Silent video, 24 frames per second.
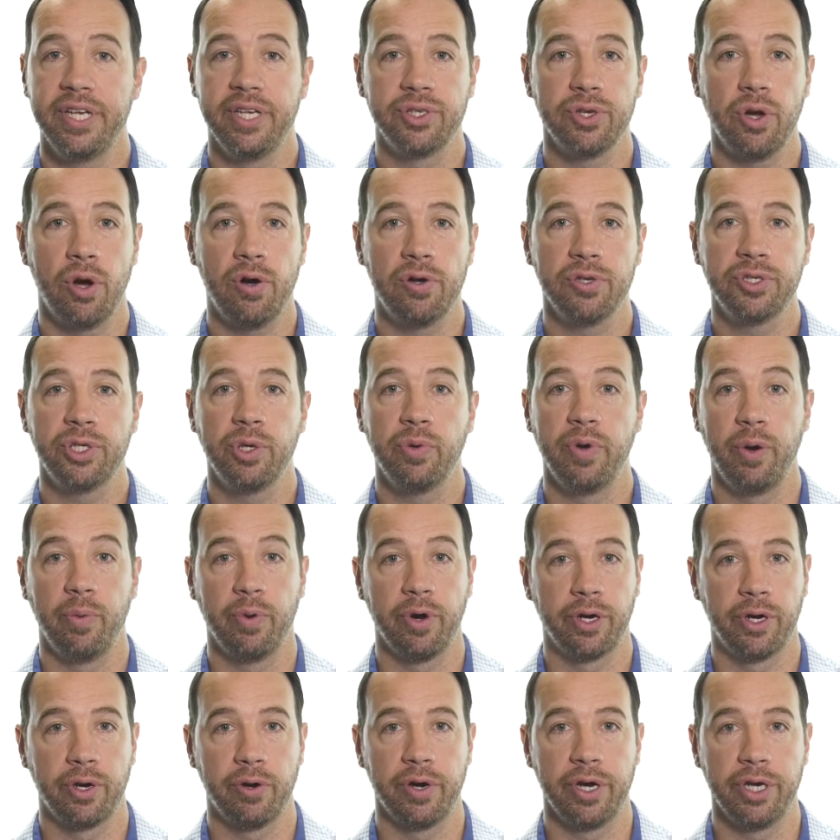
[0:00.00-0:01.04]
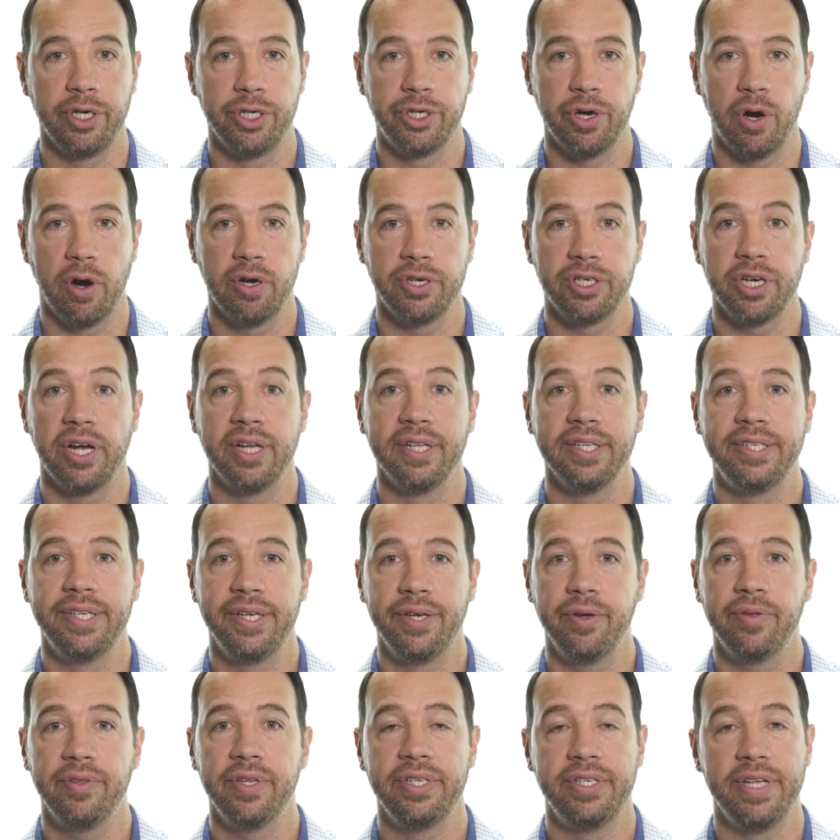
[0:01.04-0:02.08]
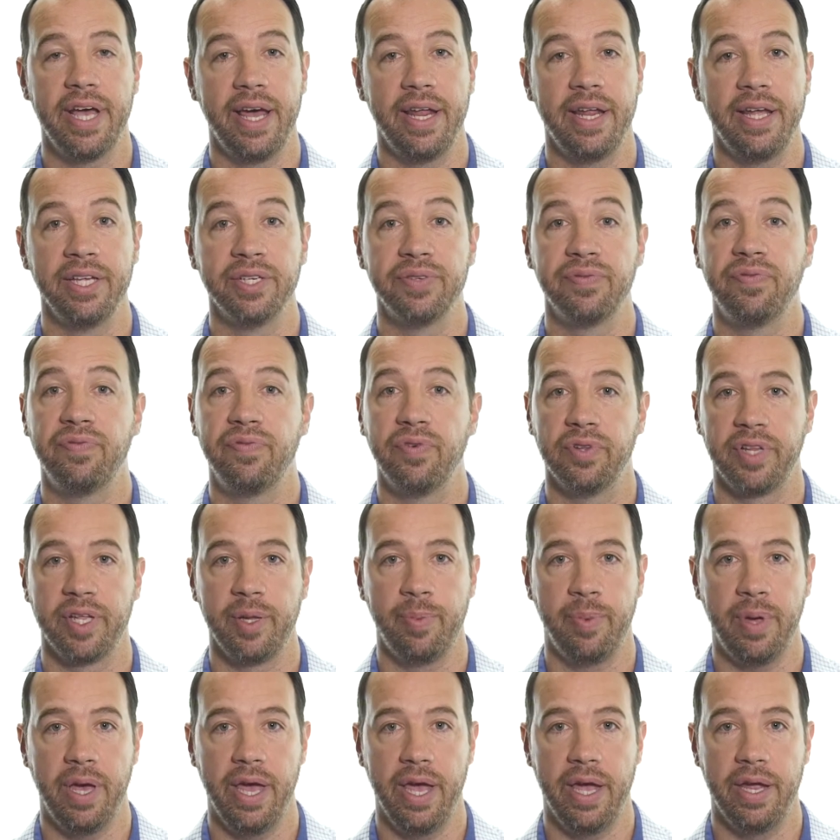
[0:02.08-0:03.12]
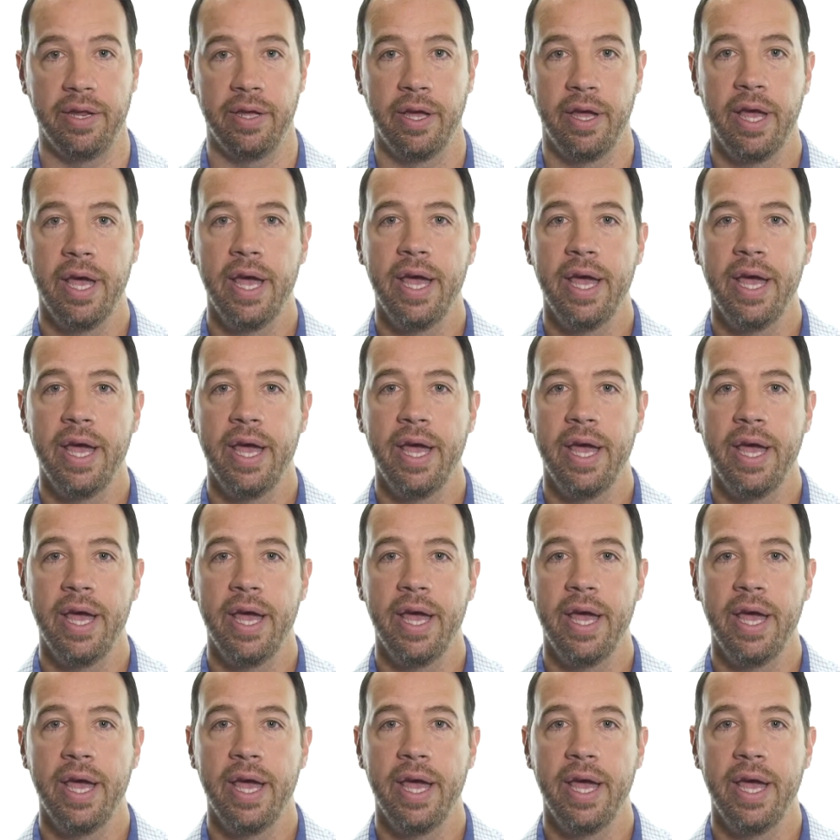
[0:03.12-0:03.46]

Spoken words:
is also a recurring charge until the debt is fully paid.